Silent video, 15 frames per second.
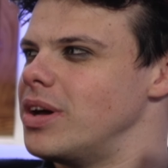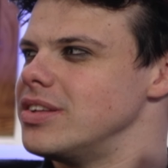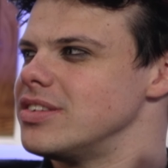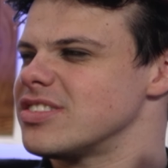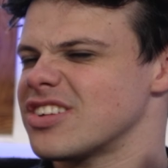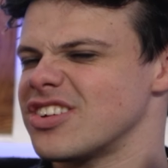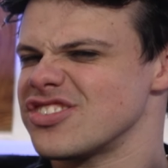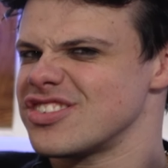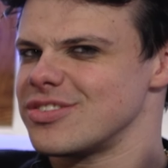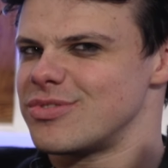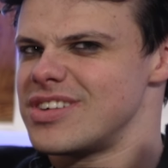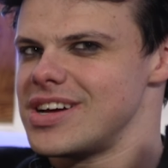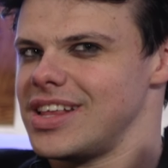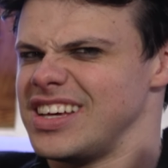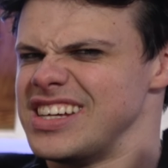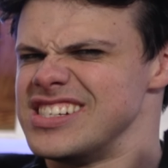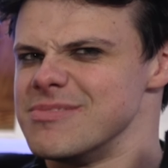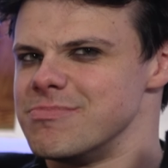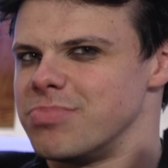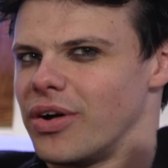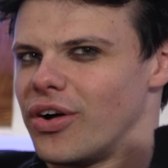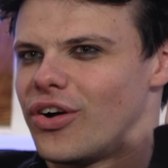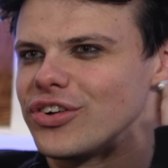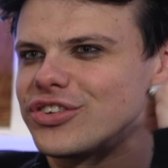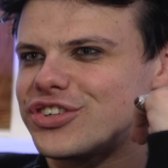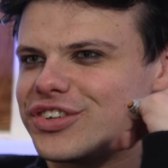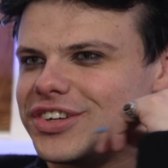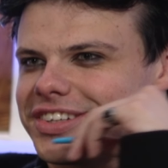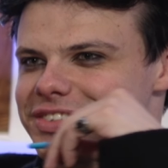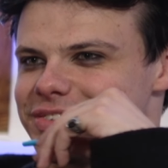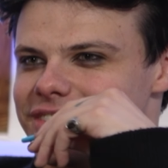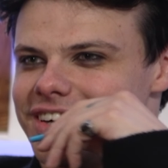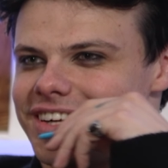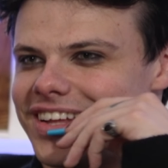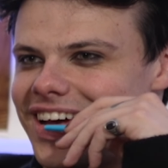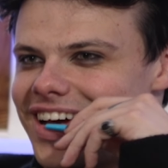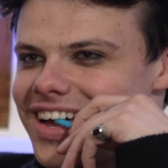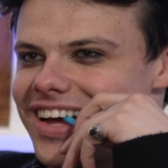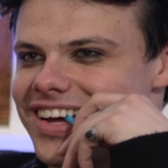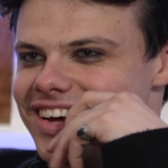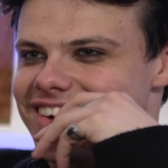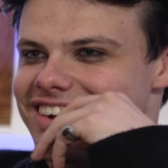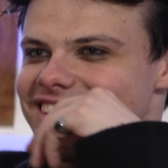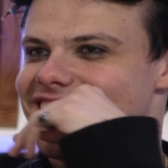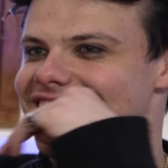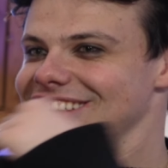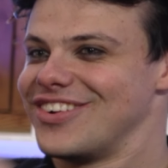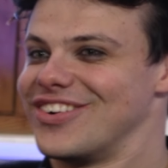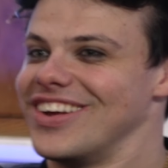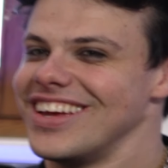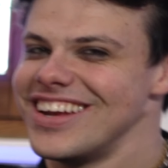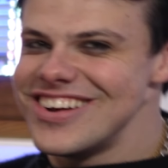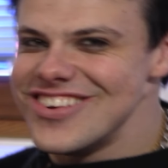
Romans, because they were really debaucherous, weren't they? They were really